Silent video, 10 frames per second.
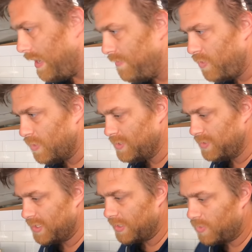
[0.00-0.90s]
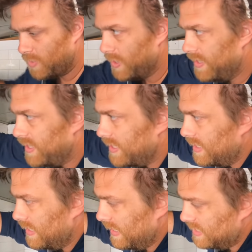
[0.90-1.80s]
Of course, there's a little worry that
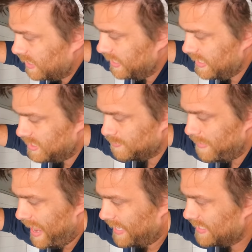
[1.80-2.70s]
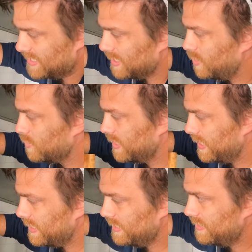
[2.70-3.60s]
it's going to need some magnets to hold it
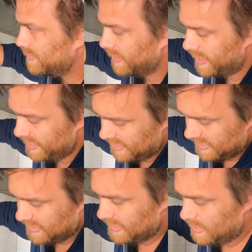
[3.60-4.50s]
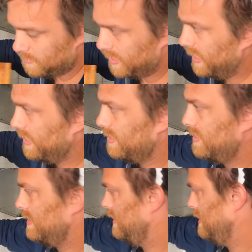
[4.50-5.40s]
in, right? But
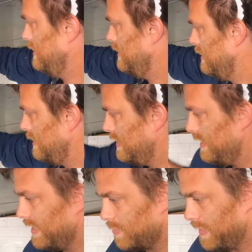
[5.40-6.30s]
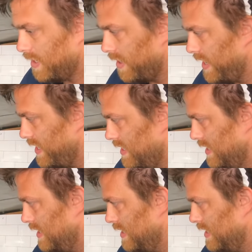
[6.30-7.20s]
it'll be all right.
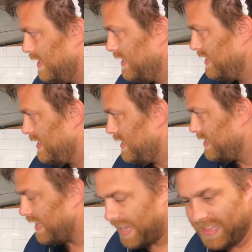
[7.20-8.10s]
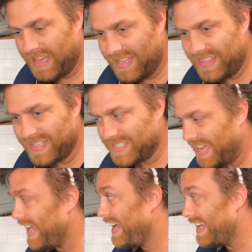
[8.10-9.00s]
I like this.
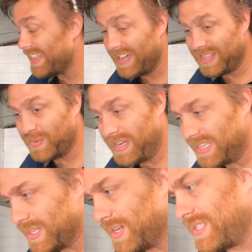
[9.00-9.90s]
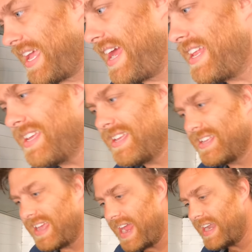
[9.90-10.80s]
I kind of like the way it looks. Hannah
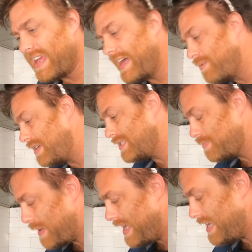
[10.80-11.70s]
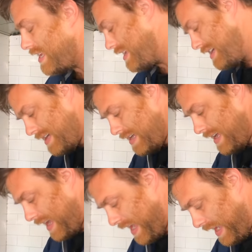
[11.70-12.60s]
kind of wants to paint it.
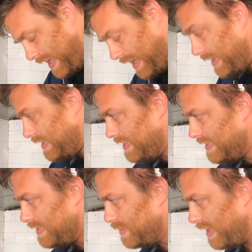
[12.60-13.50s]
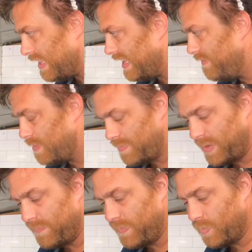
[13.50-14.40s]
I kind of want to leave it,
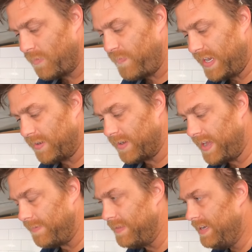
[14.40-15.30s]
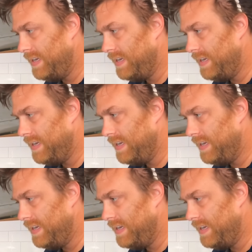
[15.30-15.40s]
but we'll figure it out.